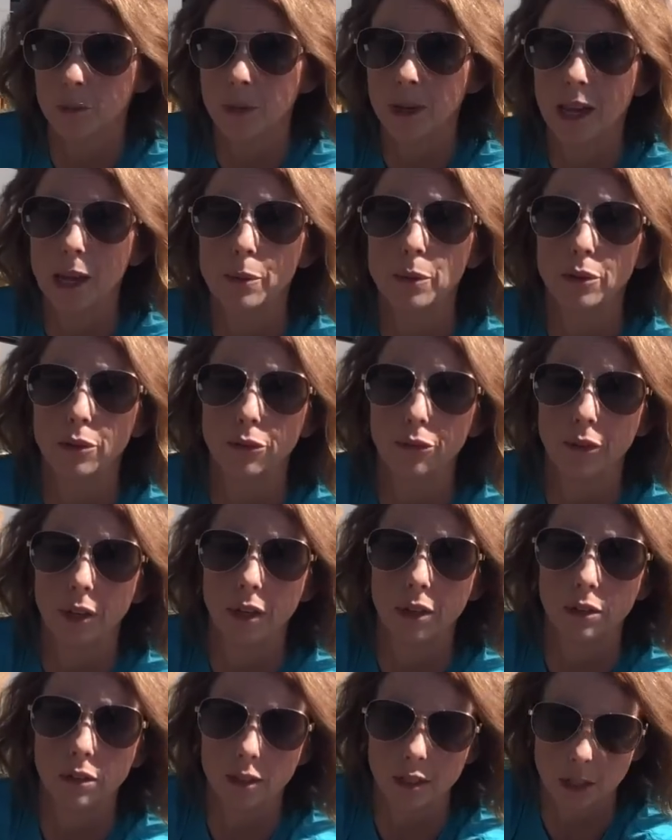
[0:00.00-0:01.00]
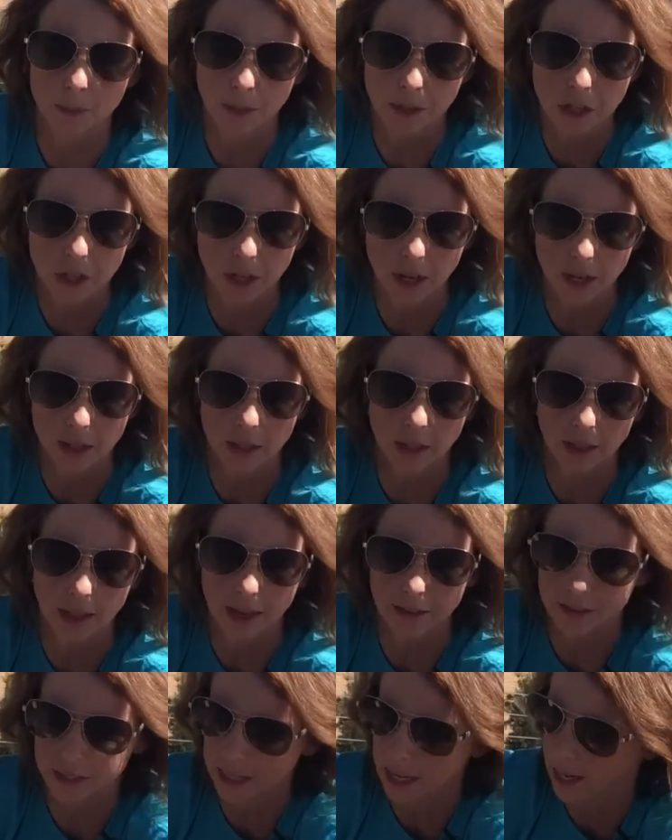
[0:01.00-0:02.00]
being able to feel, especially on the
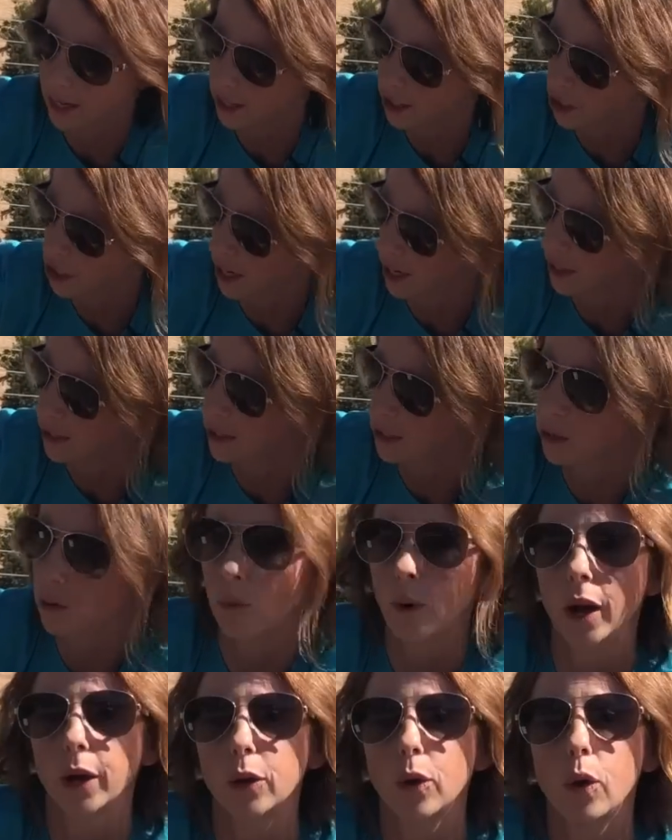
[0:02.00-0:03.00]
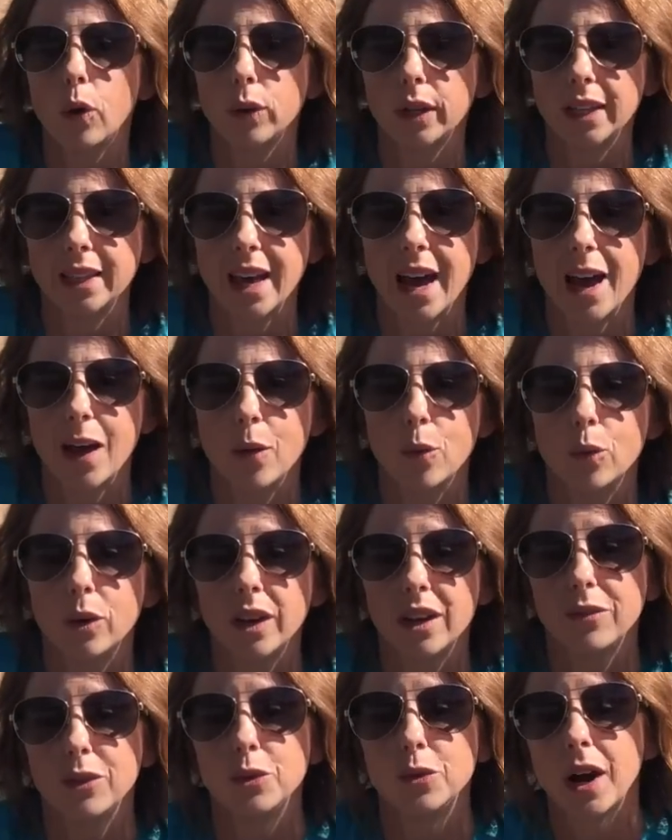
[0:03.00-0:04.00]
left side of the chest, while you're holding that, will
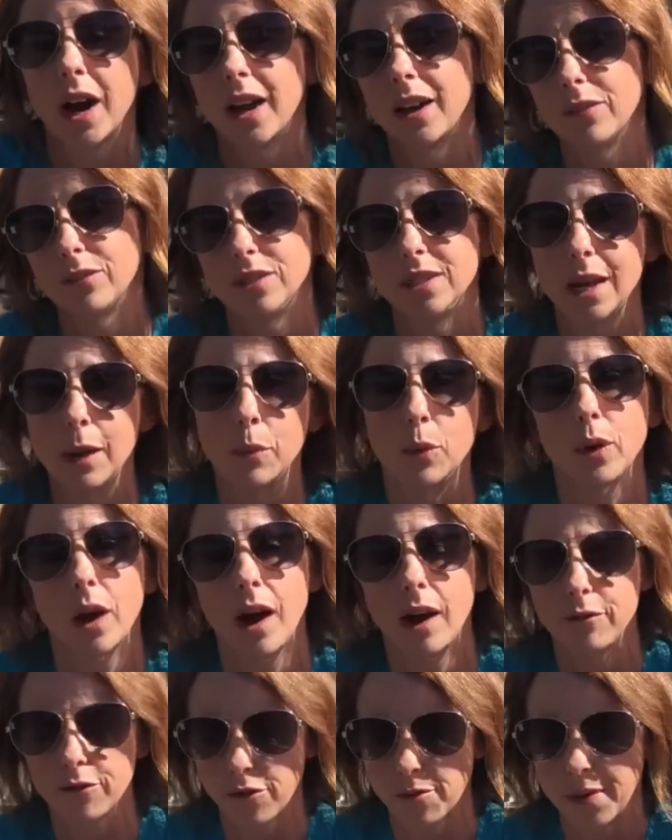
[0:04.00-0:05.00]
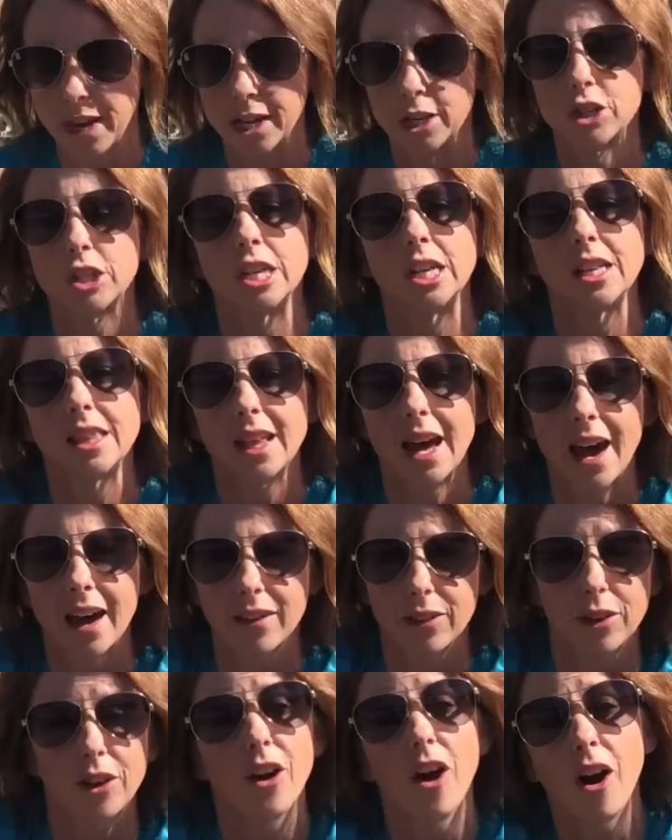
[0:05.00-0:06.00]
give you kind of double confirmation
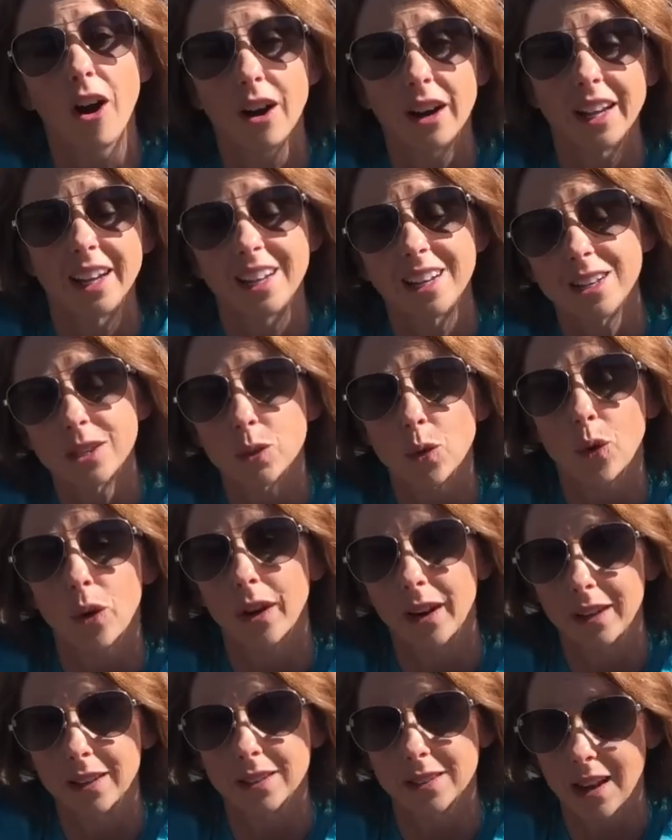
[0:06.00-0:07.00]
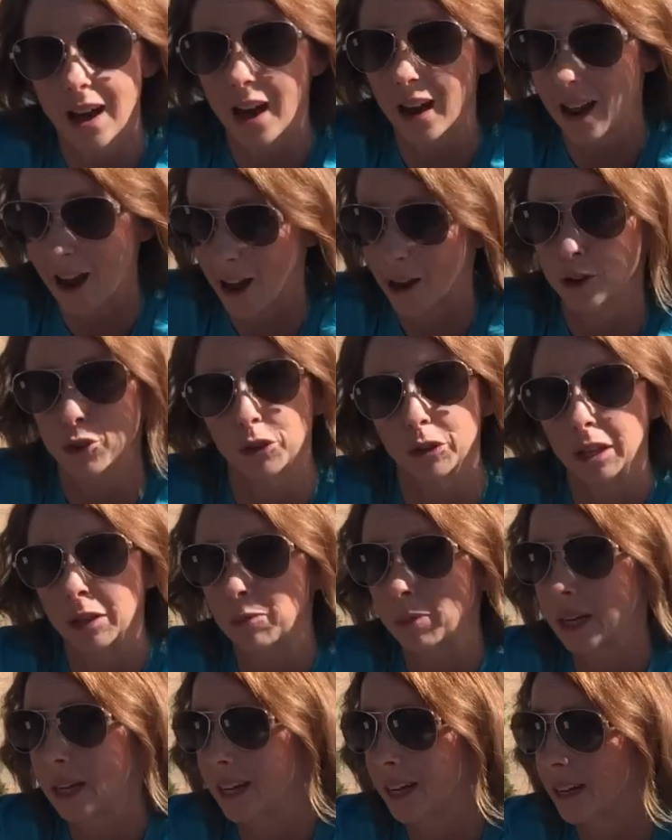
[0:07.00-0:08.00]
that their heart is or is not actually
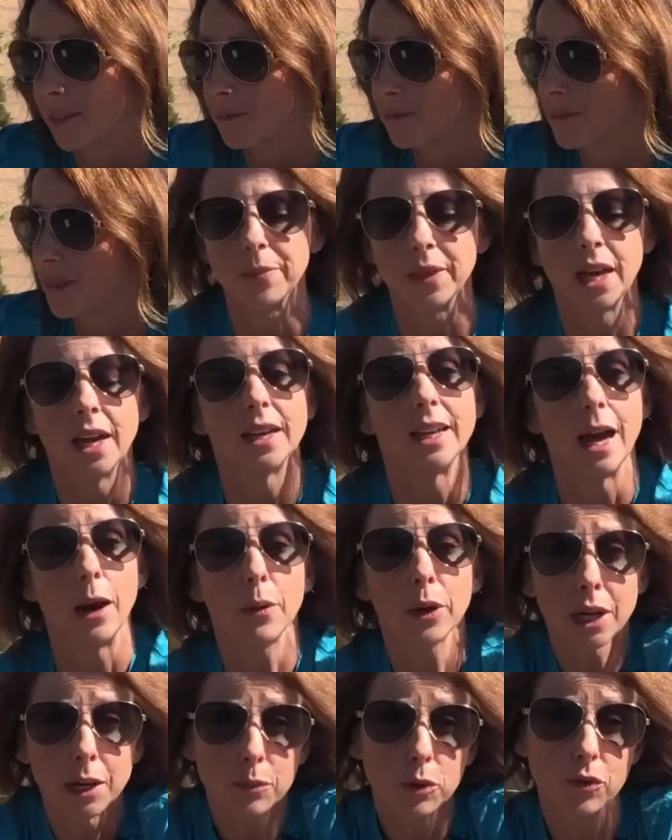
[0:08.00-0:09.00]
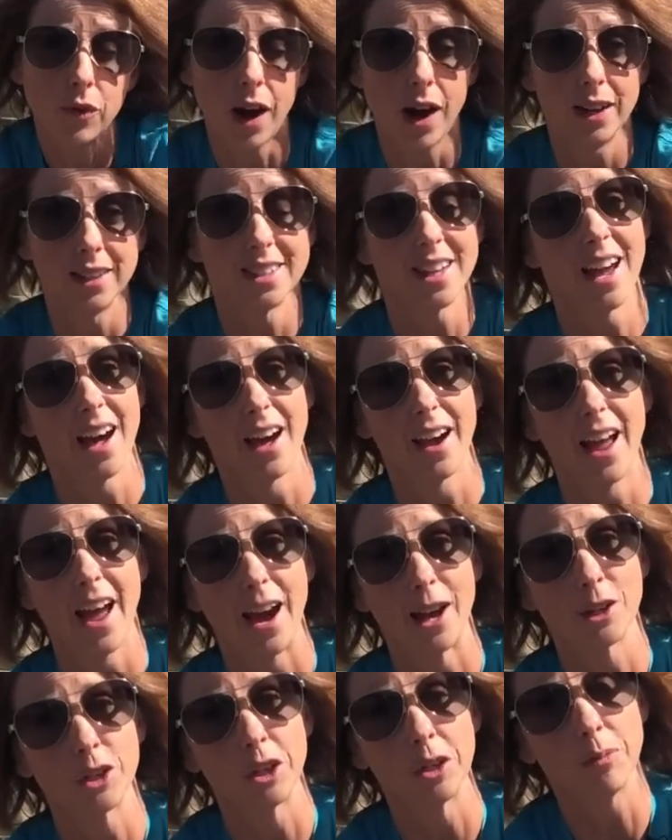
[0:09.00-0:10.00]
beating. Now we're going to move on to how to
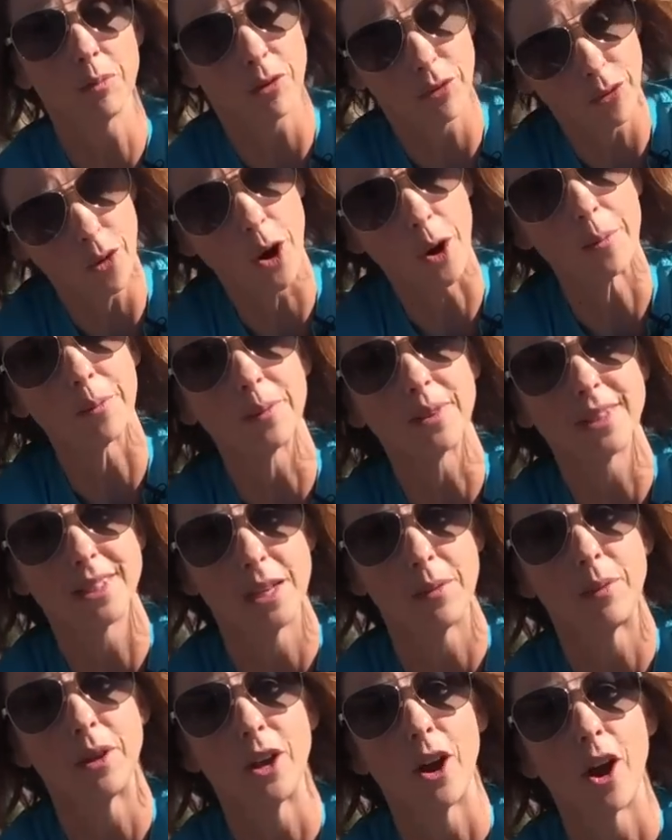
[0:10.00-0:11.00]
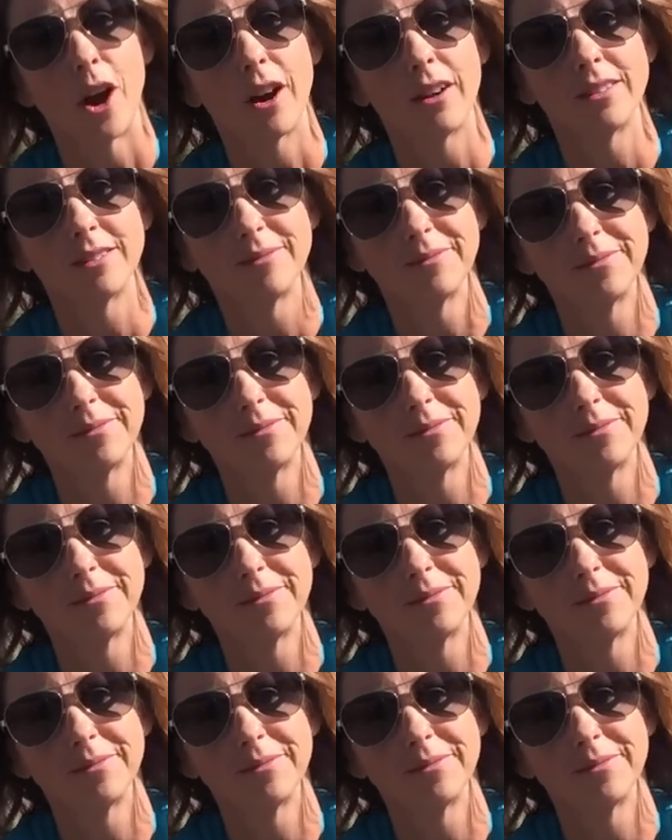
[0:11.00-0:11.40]
actually perform CPR.